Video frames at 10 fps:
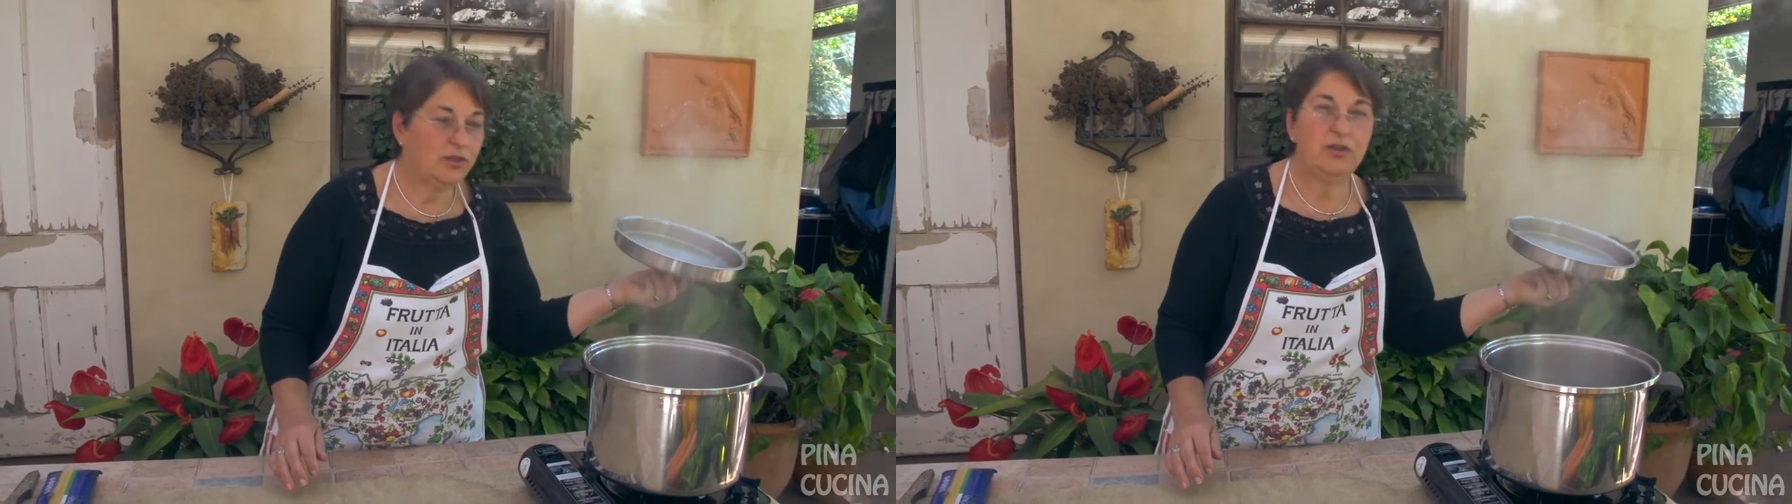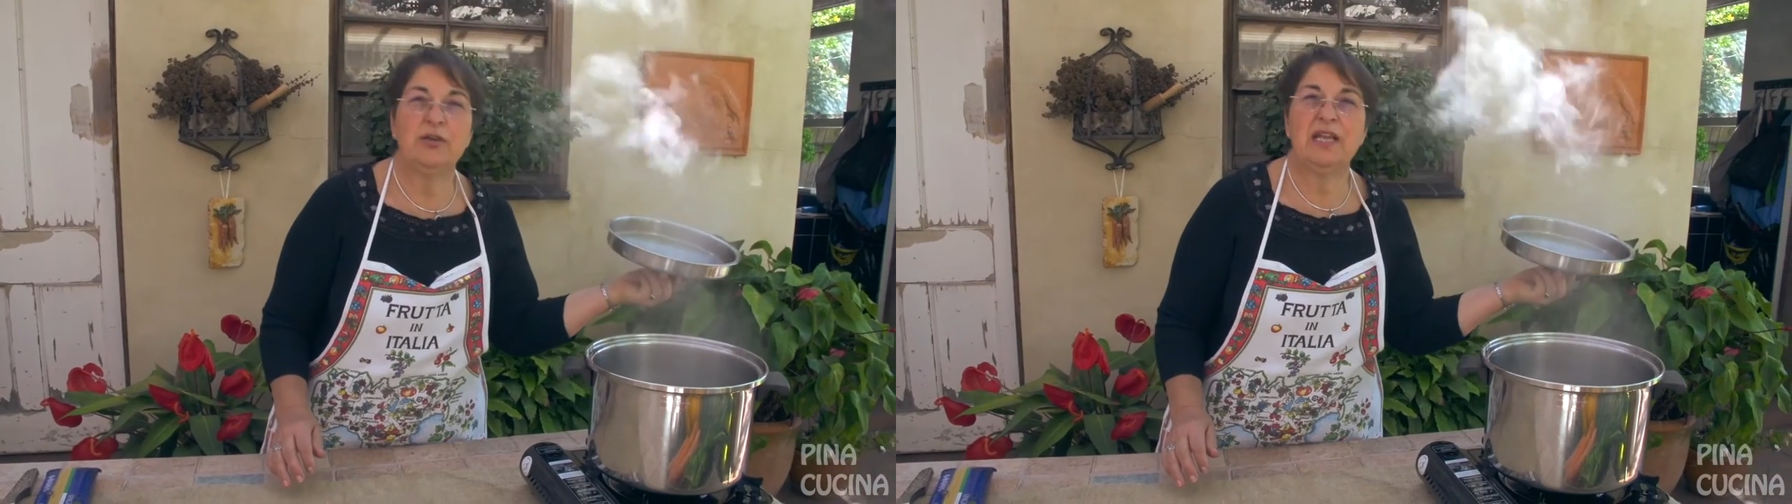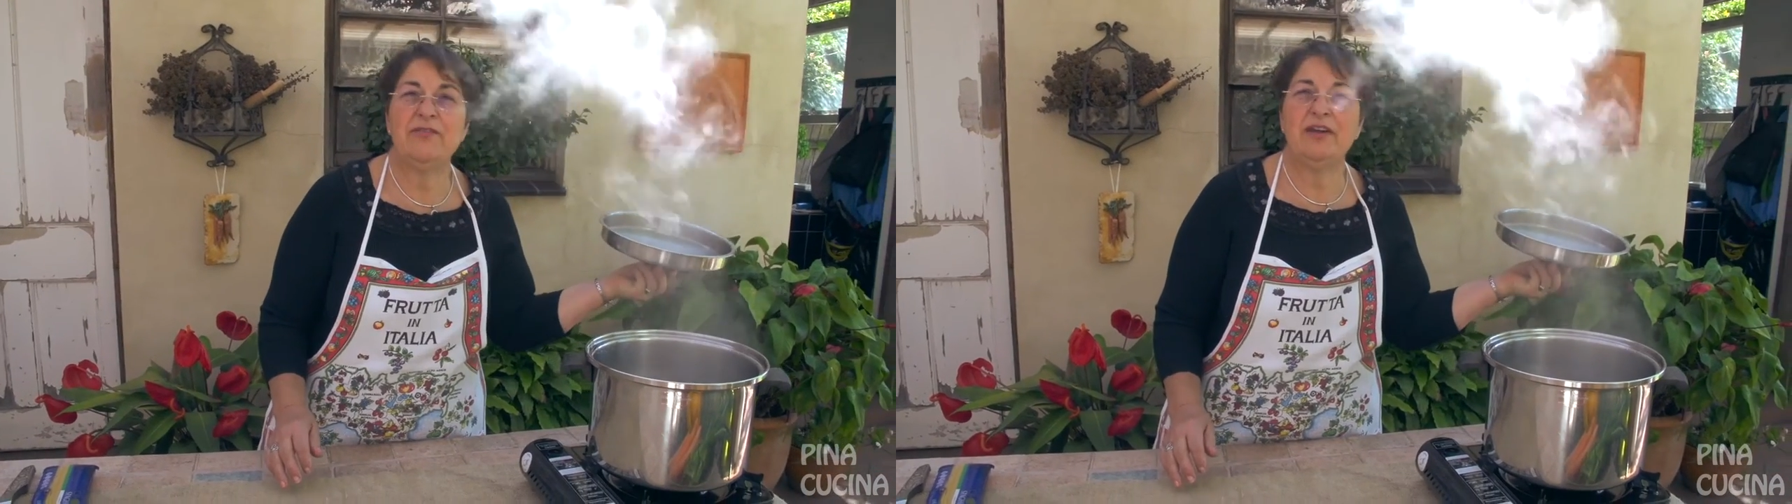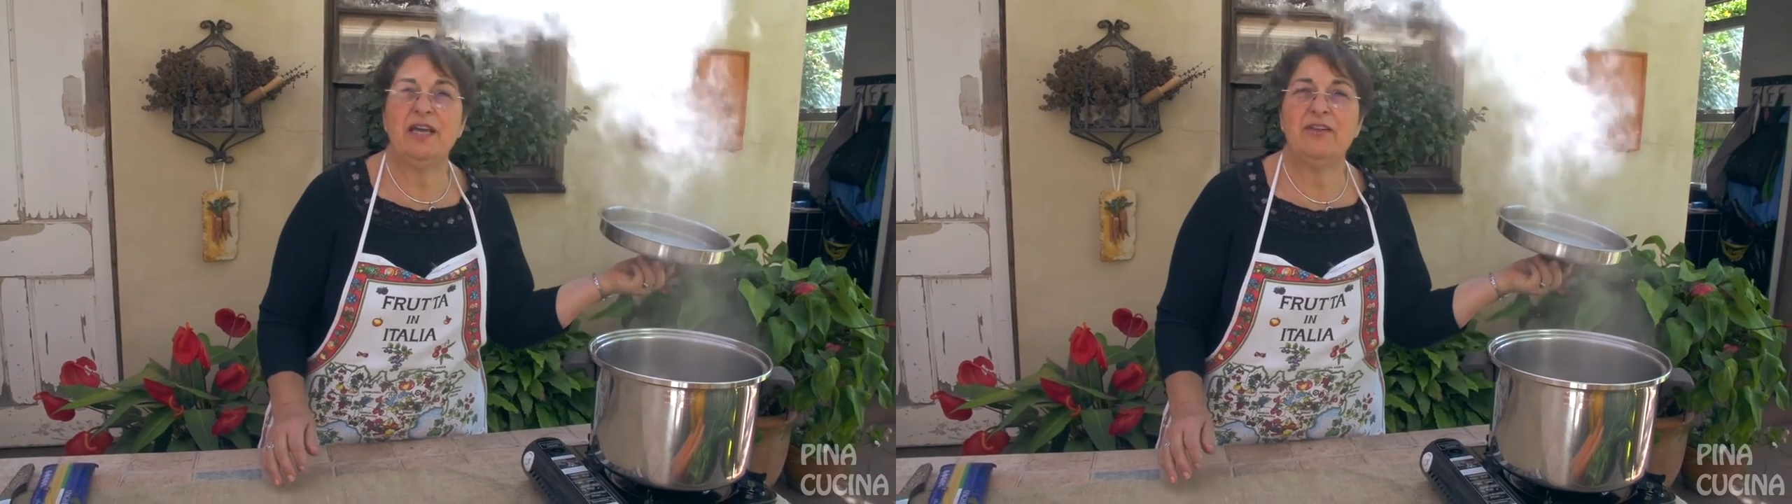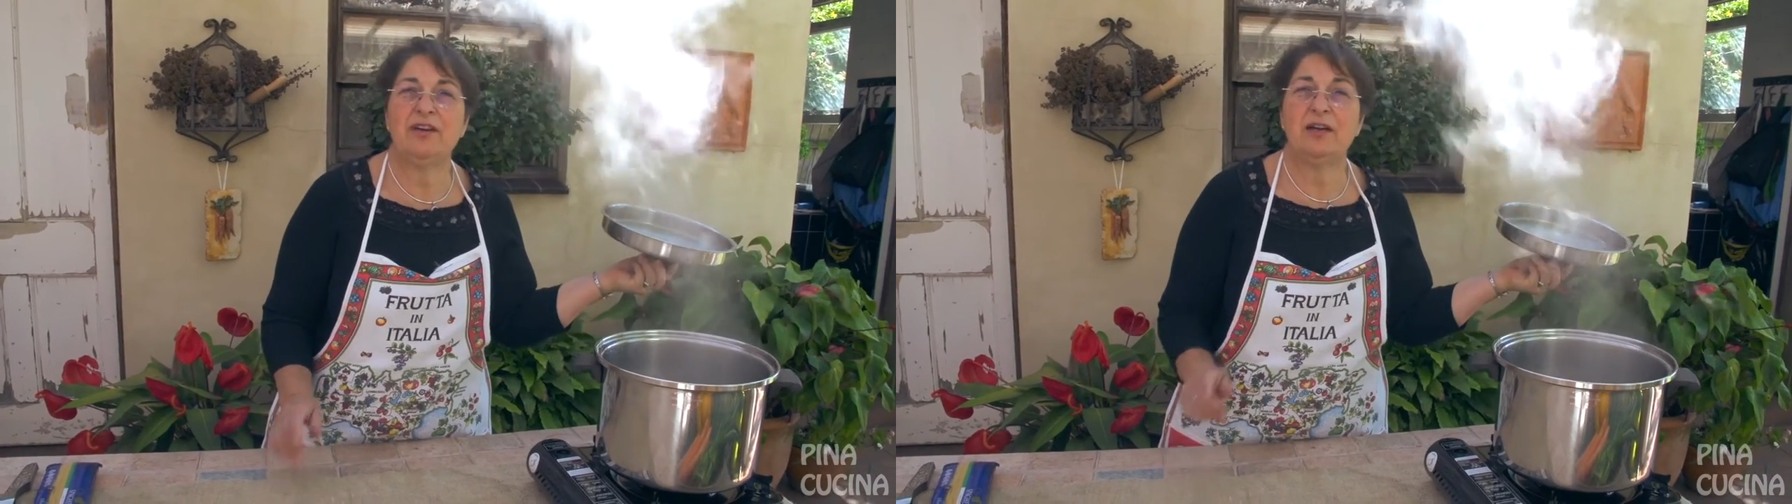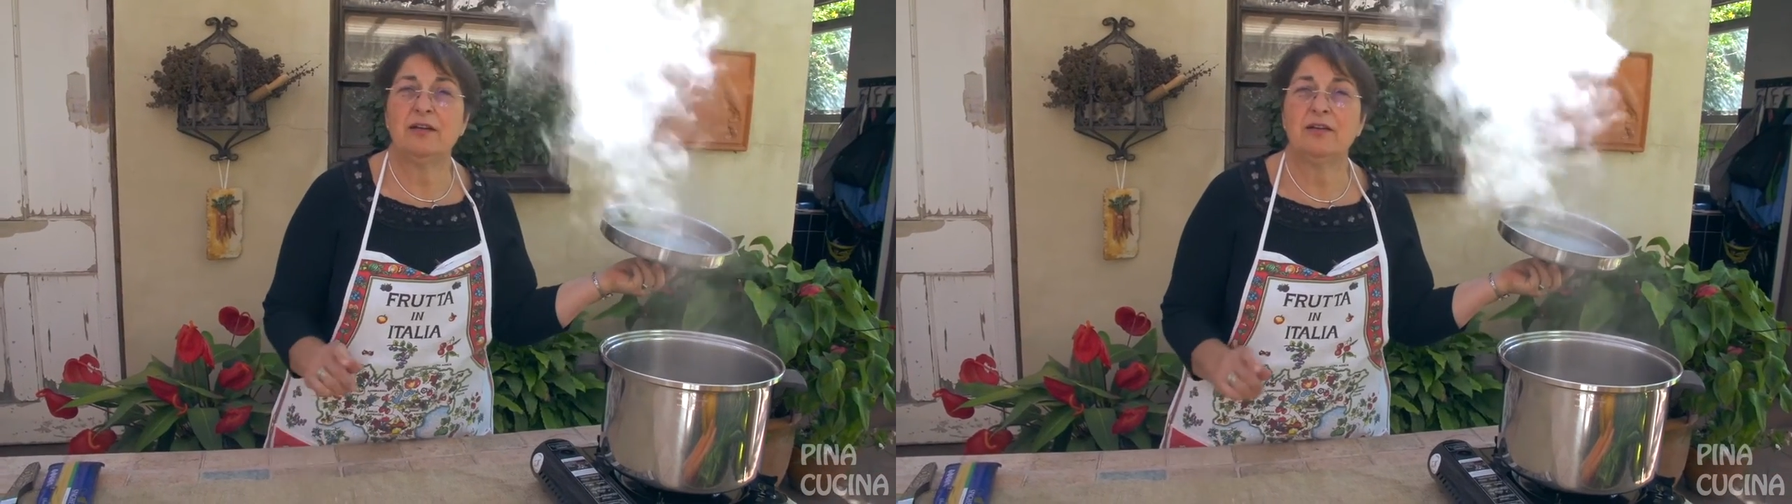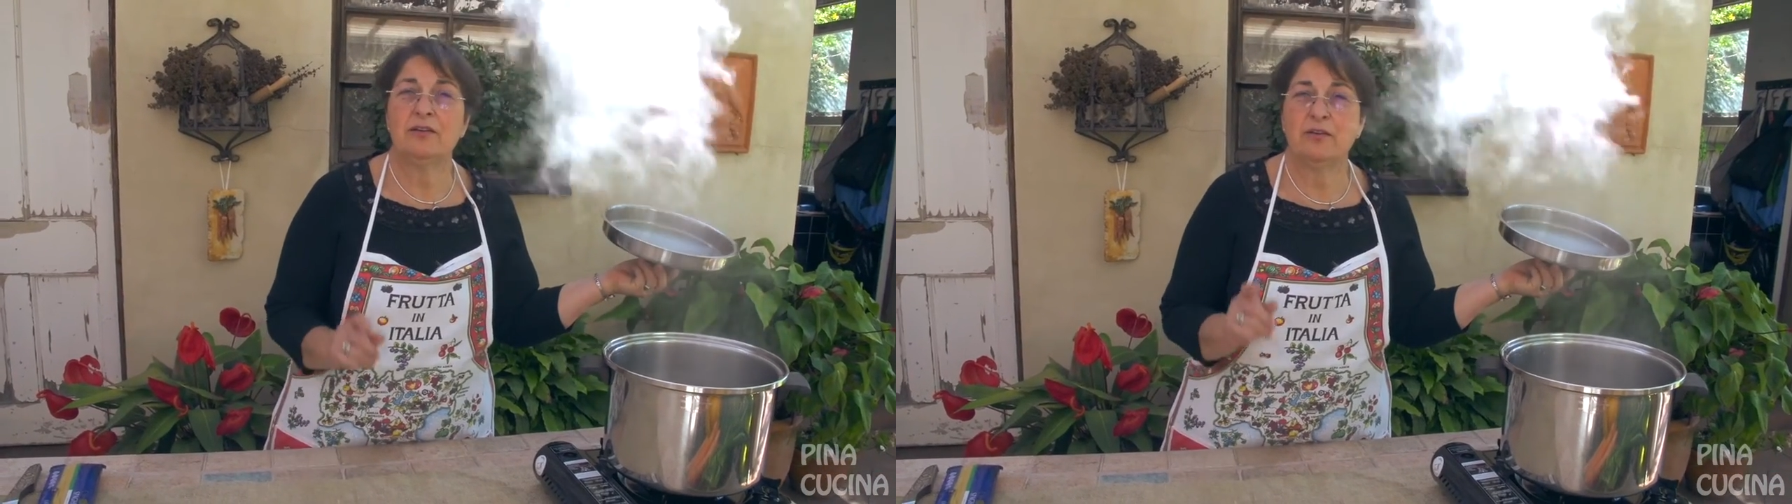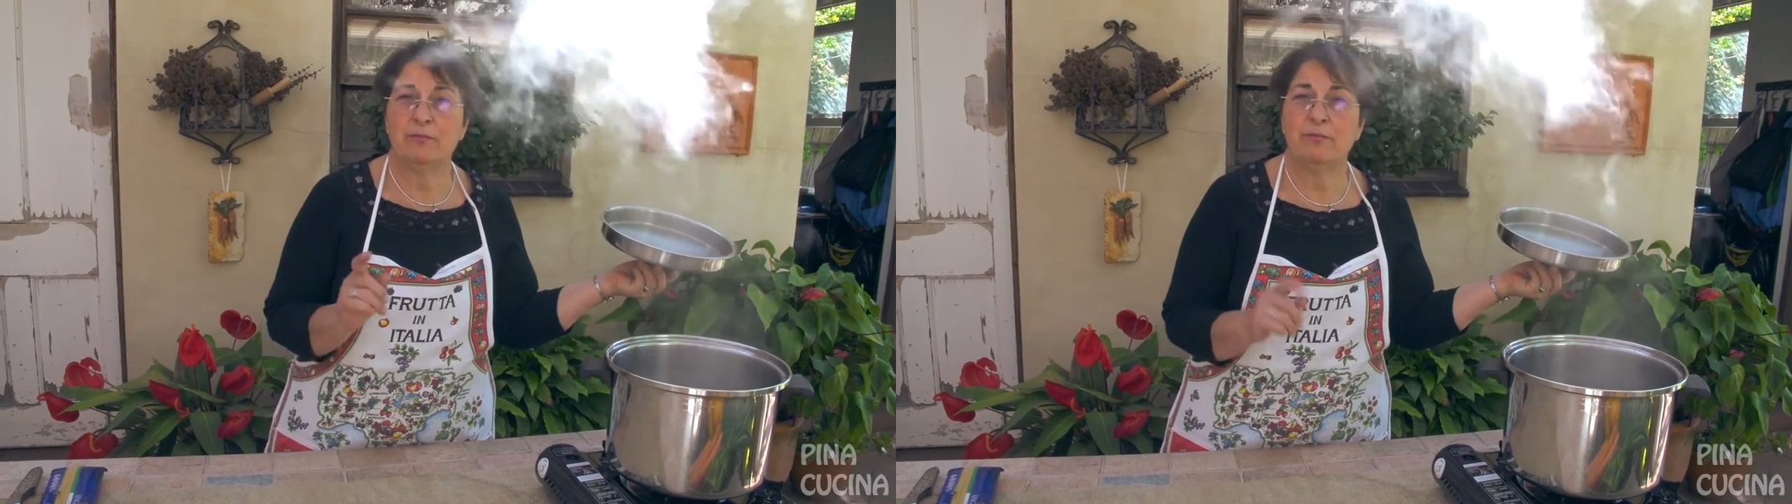You never ever
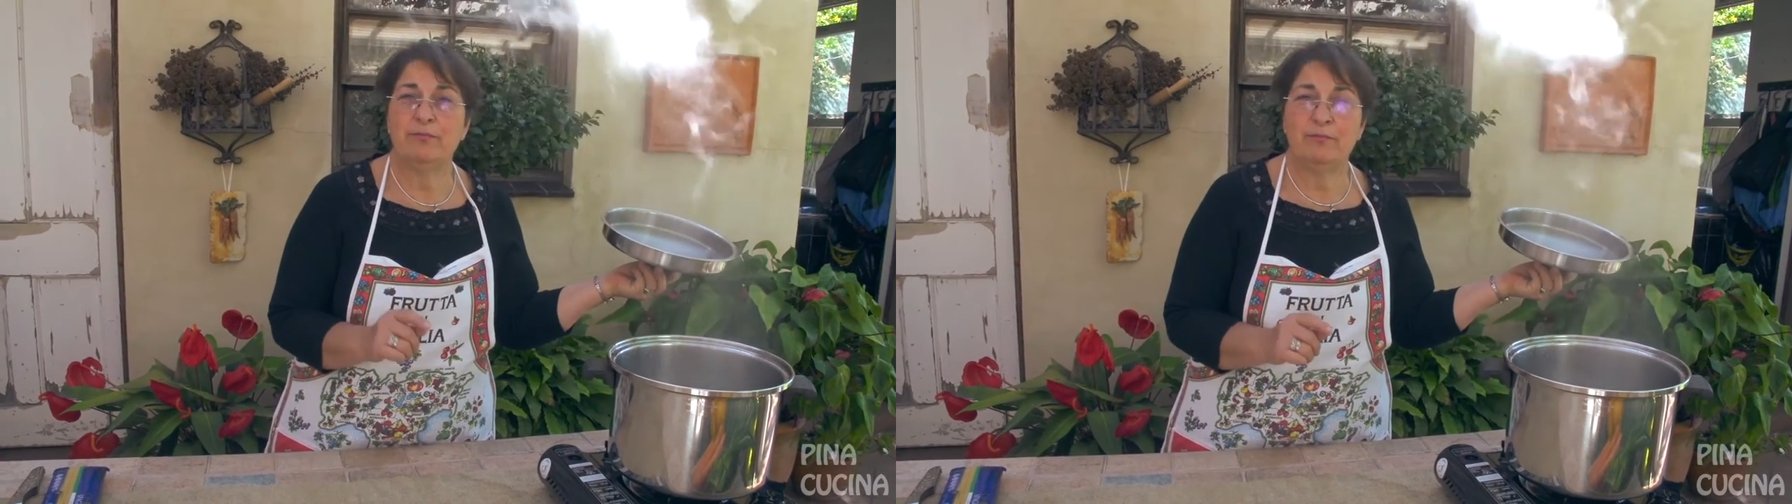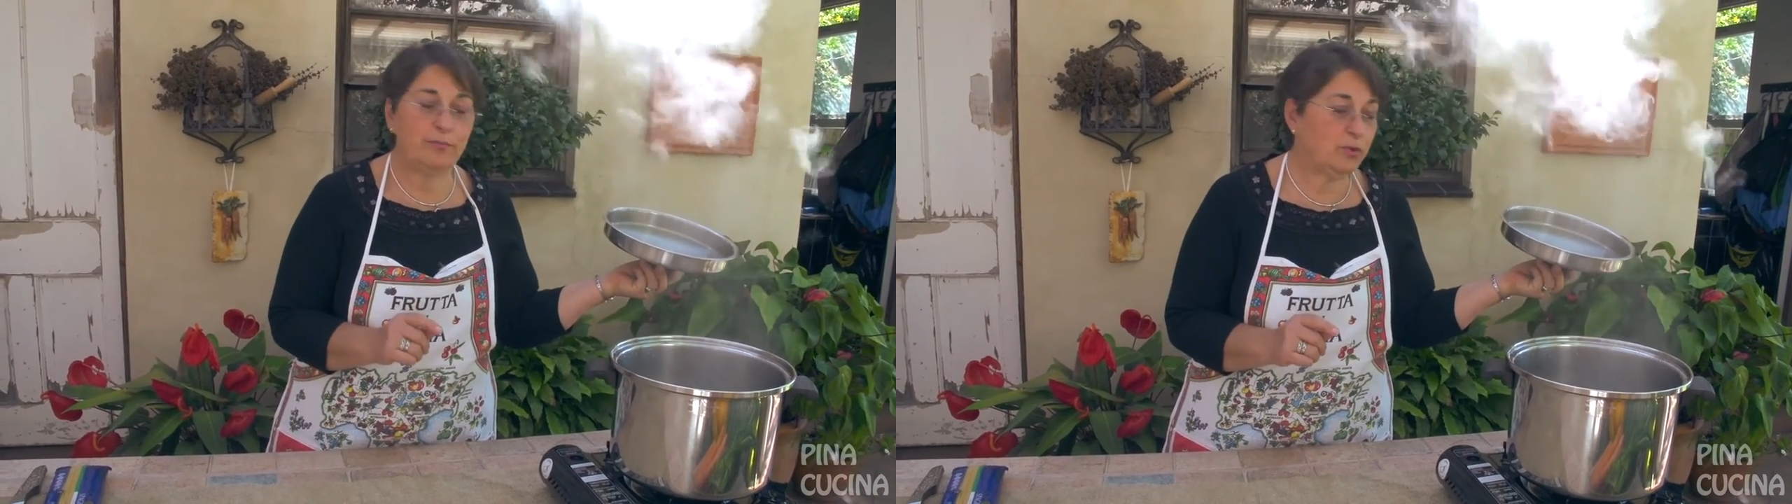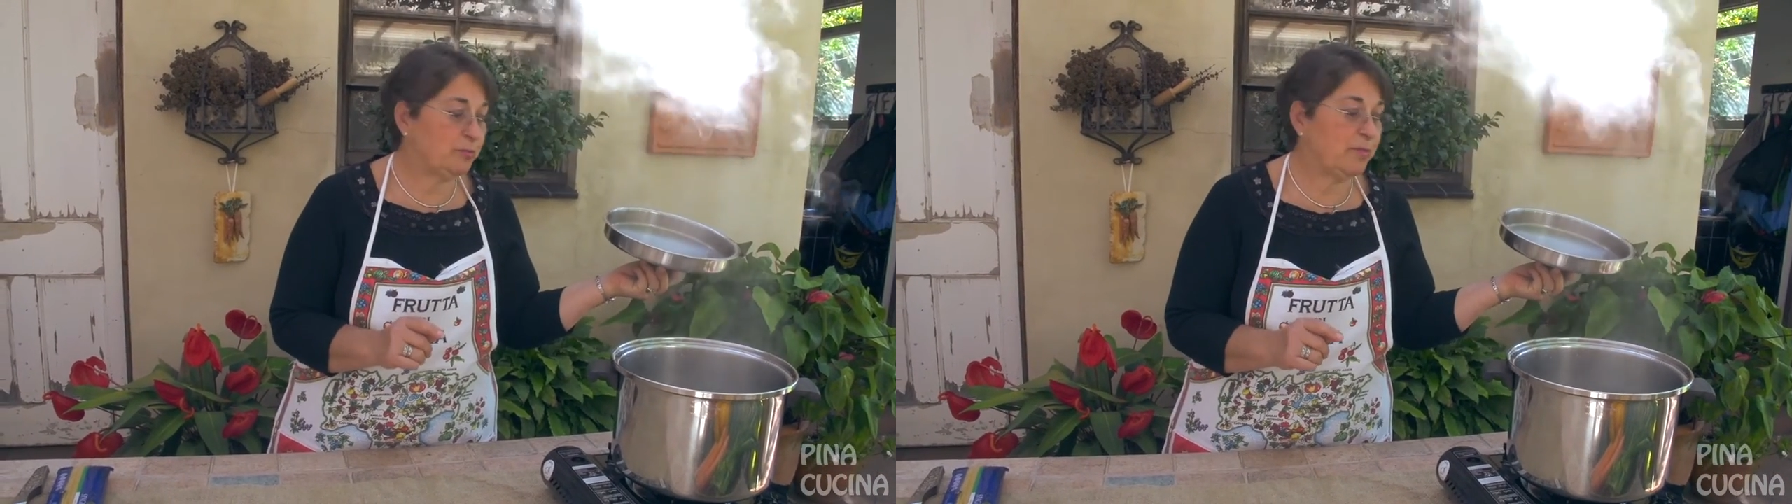put